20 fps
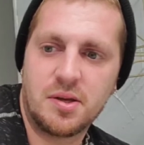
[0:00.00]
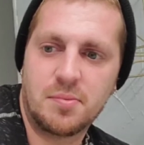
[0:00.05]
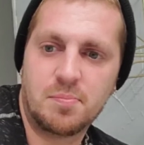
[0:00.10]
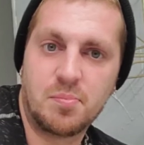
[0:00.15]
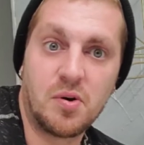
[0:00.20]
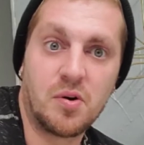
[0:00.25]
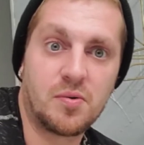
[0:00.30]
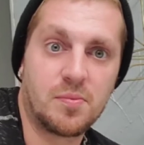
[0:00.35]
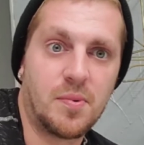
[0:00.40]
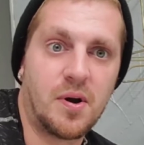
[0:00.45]

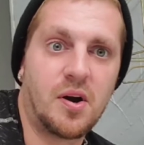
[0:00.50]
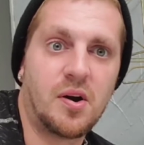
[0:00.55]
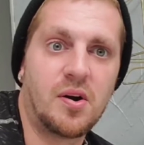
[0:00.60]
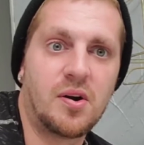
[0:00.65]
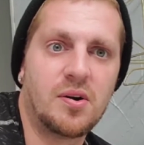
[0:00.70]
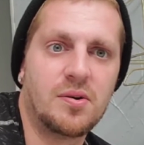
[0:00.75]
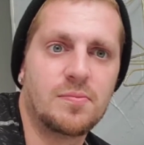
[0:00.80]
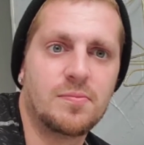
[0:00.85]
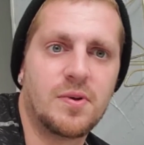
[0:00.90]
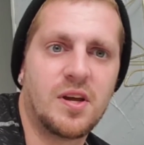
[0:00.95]
it broke my
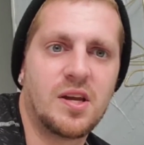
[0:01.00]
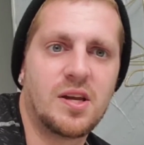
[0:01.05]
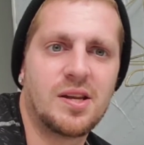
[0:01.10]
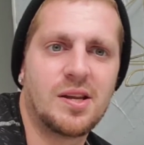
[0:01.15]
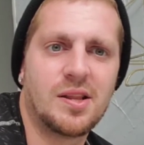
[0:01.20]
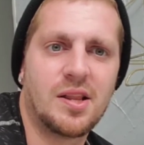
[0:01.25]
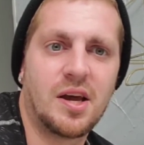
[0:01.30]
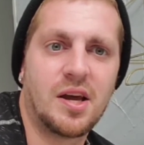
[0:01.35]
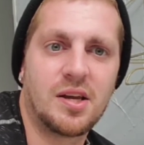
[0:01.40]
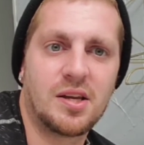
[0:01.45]
heart,
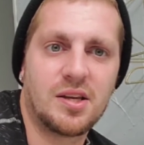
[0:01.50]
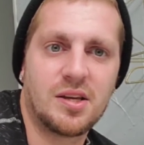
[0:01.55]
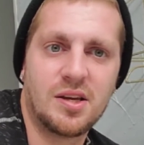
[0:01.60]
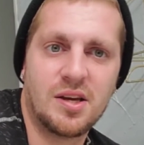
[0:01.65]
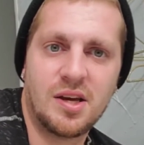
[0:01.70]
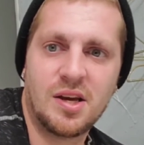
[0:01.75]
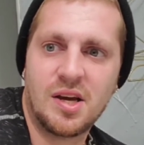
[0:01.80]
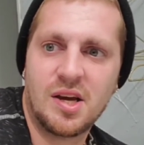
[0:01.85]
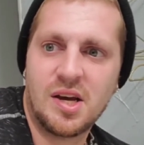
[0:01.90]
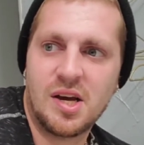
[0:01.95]
man. Like,
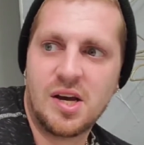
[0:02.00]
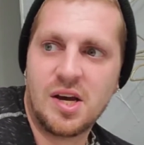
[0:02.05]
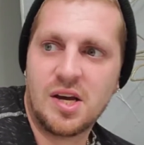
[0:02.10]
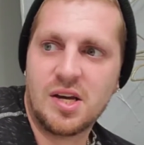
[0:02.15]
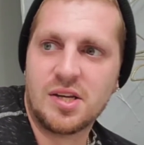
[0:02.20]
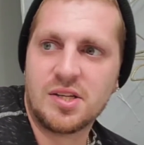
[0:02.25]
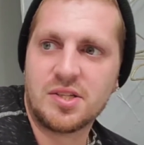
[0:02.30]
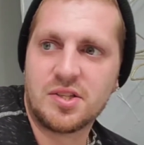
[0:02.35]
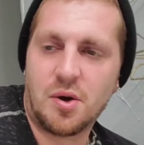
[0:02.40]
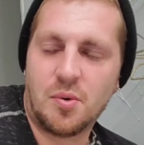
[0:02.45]

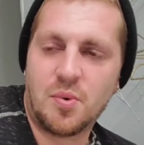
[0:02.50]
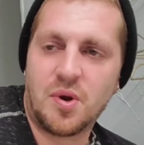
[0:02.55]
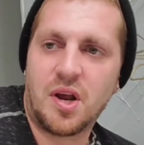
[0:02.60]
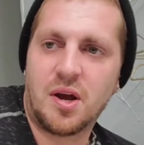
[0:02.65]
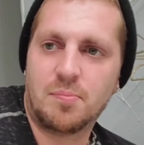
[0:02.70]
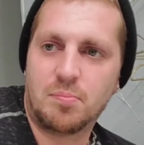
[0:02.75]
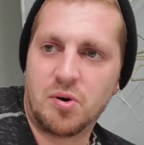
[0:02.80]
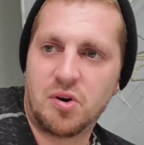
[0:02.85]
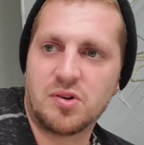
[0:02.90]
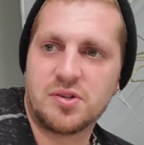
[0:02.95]
someone
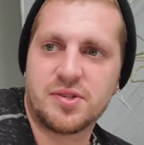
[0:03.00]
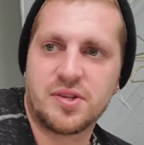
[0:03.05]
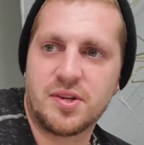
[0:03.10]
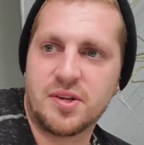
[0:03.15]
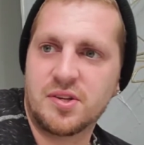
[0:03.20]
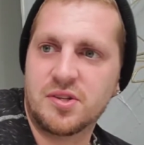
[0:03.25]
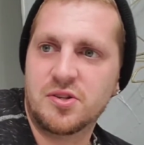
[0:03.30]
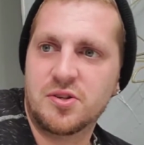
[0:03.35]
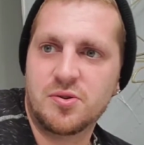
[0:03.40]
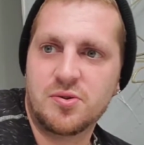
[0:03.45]
I
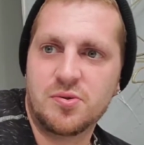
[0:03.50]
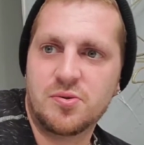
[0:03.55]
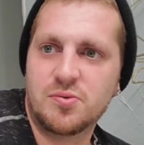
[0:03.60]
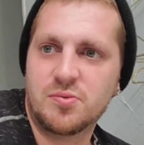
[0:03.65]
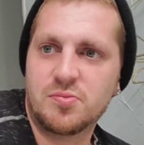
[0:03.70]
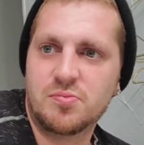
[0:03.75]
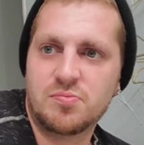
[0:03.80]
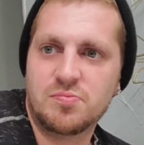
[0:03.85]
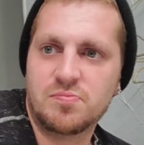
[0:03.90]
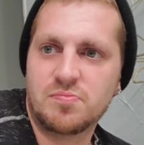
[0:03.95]
personally
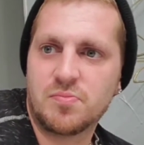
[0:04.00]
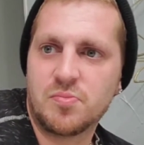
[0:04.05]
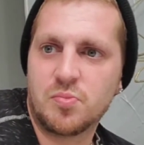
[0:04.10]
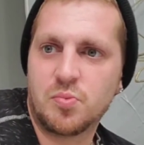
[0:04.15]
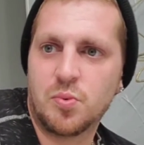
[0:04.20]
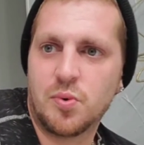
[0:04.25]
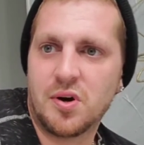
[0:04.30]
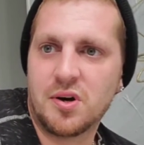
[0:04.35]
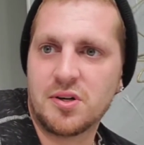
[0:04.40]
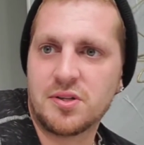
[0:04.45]
knew
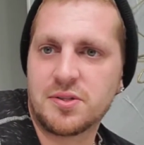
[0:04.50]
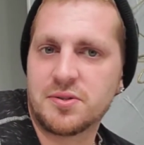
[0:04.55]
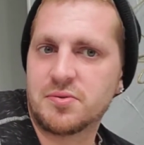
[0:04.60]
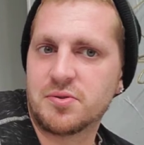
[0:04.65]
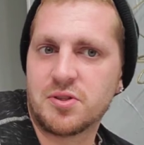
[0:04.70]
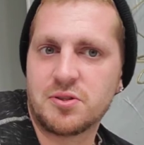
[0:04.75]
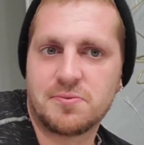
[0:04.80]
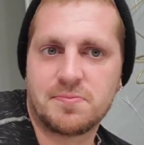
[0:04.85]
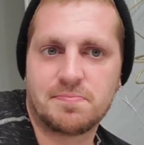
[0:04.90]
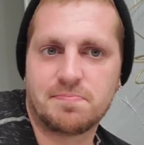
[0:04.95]
was
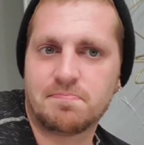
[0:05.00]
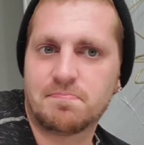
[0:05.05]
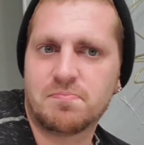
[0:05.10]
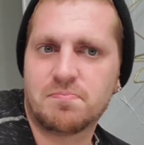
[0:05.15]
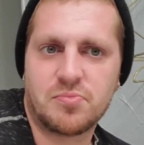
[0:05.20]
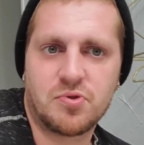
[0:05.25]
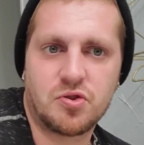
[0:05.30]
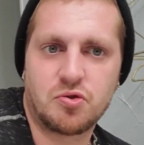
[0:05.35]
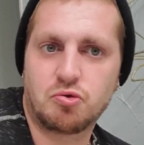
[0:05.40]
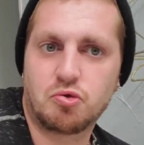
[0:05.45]
just
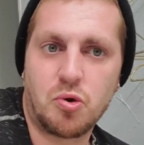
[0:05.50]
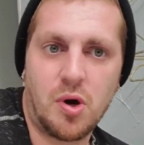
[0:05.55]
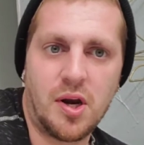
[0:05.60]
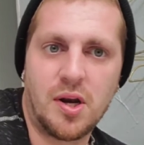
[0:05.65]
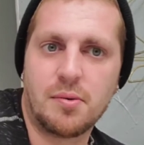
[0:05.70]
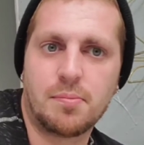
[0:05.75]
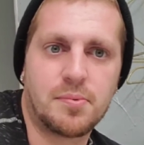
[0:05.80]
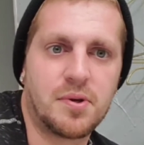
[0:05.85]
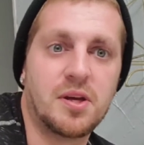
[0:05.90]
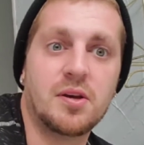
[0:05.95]

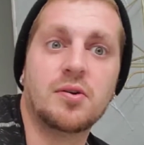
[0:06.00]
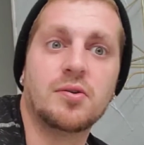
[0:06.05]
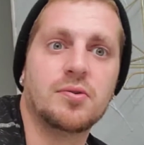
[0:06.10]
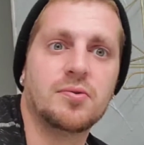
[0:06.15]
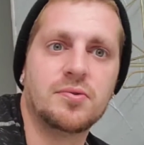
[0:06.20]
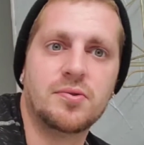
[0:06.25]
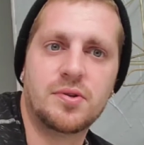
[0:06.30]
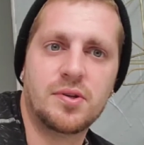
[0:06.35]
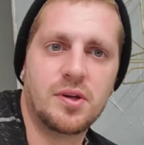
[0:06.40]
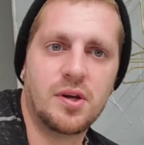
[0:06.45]
straight up
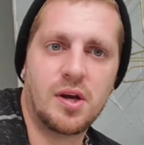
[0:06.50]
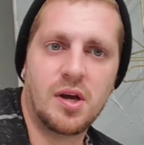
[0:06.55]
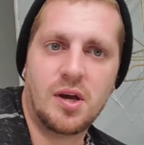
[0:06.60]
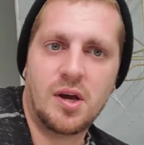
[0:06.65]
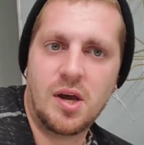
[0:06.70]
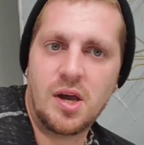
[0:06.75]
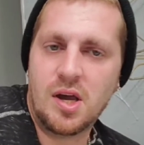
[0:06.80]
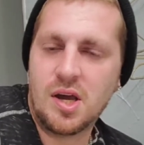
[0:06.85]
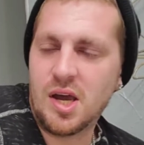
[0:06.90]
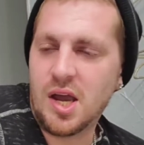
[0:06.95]
killed
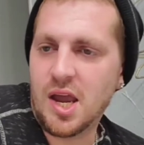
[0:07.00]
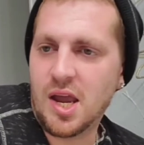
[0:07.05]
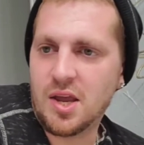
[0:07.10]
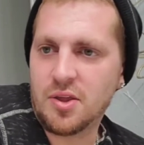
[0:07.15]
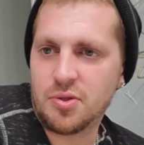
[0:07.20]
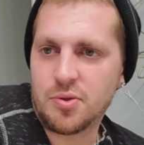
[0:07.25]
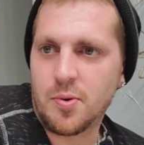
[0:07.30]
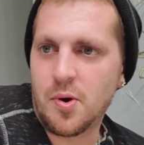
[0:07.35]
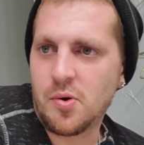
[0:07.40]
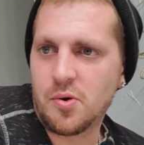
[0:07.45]

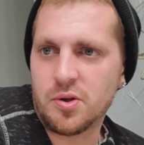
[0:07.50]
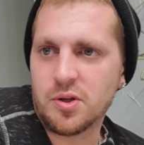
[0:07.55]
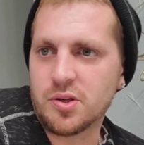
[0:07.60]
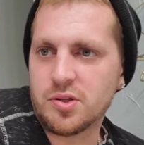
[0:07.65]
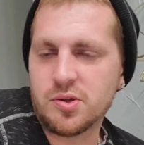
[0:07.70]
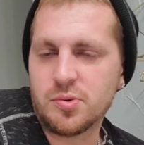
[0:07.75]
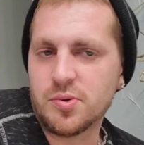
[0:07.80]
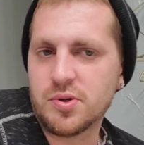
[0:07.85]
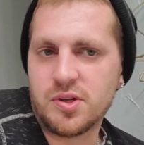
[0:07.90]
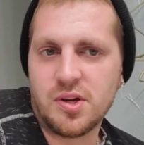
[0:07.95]
and thrown
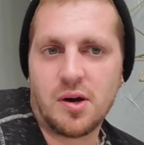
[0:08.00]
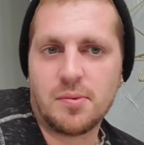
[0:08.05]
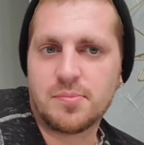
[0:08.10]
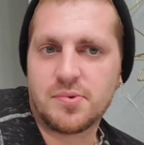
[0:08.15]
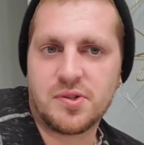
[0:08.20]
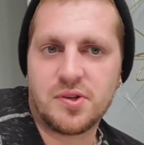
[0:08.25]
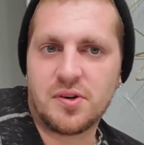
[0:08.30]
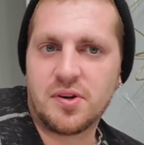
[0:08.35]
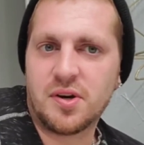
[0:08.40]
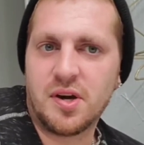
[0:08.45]
into a
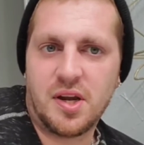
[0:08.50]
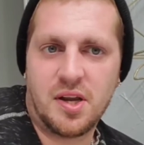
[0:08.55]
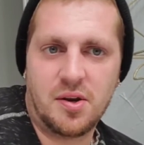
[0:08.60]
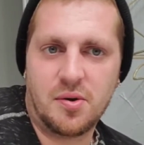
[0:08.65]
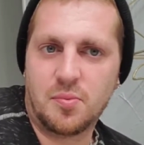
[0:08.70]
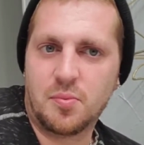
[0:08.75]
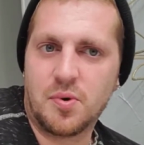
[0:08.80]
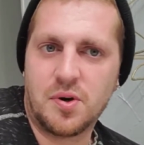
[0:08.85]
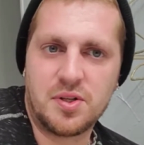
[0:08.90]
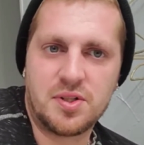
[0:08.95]
dumpster. And
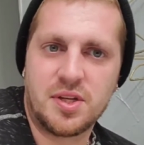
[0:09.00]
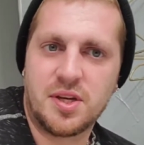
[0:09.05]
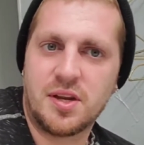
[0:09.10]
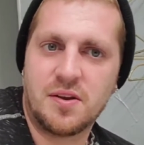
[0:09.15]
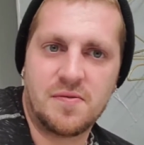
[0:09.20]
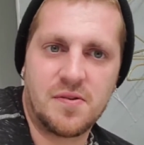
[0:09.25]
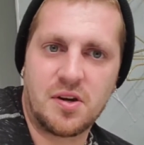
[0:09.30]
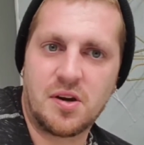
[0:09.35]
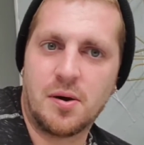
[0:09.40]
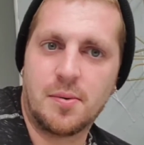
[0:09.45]
it wasn't
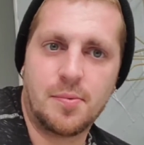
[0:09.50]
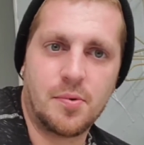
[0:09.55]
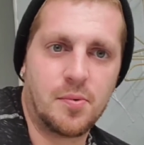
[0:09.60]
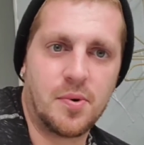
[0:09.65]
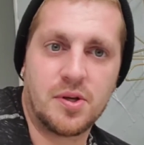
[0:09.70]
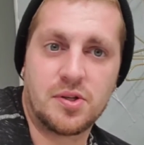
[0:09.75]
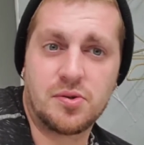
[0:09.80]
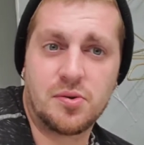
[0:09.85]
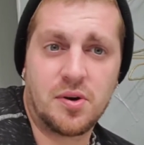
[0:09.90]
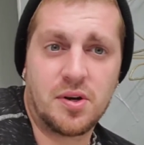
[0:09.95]
even a couple
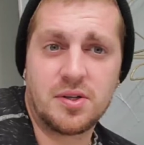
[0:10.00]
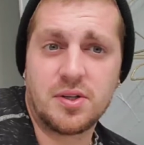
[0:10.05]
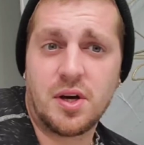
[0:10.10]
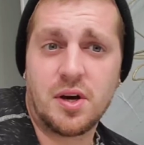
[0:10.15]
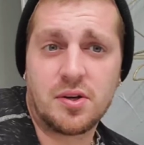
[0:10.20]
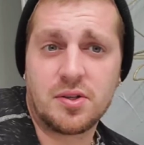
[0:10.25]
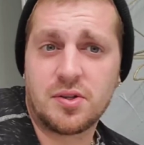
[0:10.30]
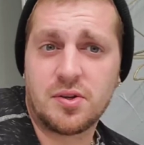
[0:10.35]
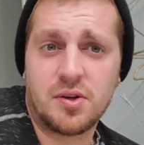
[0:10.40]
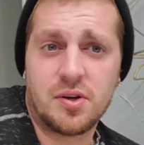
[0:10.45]
weeks where I
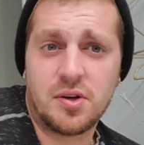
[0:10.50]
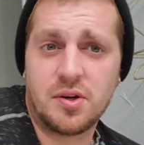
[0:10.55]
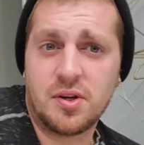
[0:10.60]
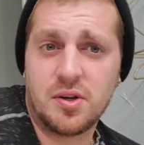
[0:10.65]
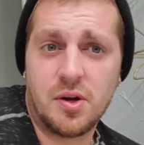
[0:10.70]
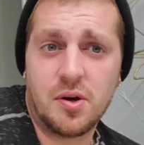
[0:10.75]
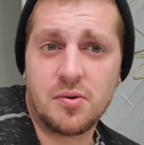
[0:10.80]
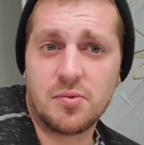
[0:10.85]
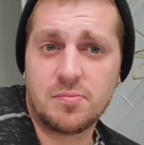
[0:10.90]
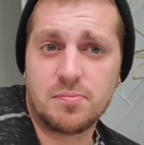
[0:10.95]
talked to her,
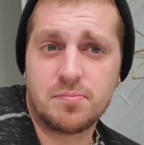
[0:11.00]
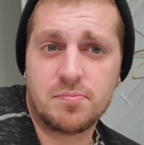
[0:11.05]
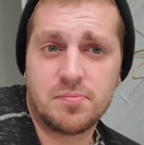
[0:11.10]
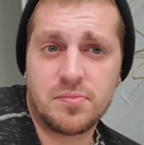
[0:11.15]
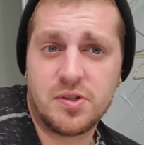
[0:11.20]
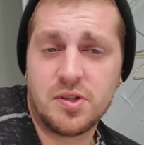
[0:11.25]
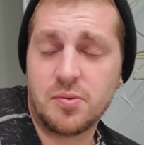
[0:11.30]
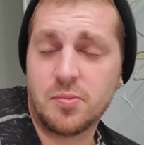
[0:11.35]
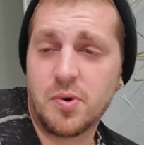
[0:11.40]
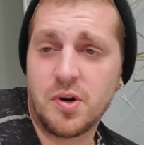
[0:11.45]
you know.
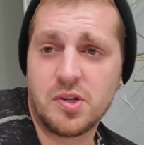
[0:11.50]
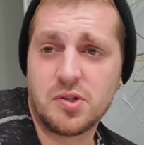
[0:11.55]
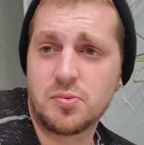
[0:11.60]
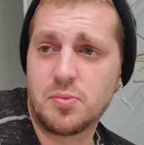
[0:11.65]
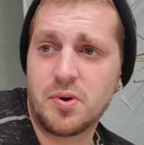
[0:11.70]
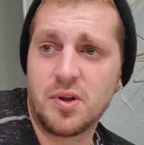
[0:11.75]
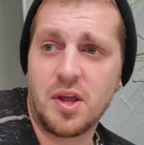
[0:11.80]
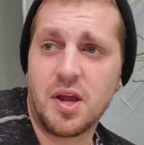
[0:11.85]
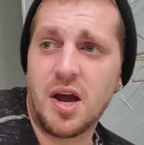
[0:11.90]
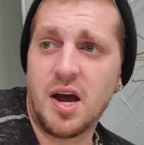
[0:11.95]
She
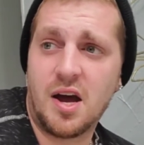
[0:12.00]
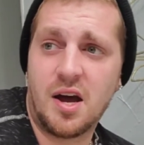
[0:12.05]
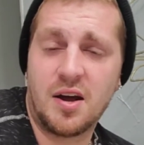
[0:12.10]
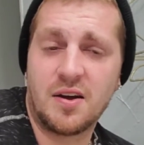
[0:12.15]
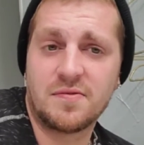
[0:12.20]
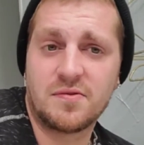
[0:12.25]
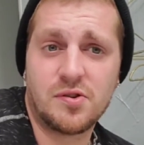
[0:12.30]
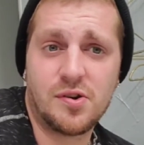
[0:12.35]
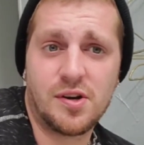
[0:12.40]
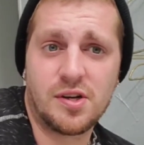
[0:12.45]
was really high
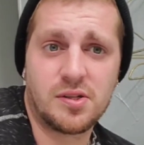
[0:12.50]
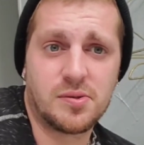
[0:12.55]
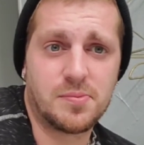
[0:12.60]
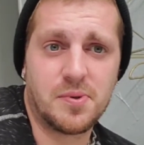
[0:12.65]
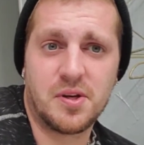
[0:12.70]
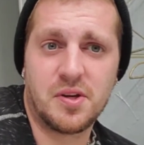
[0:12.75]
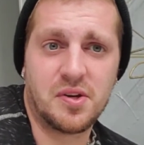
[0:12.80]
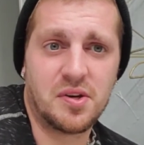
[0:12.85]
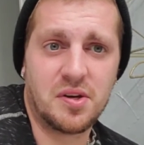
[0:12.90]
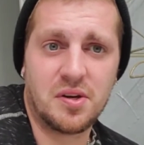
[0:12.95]
off drugs,
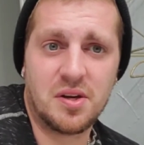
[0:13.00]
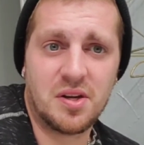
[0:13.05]
but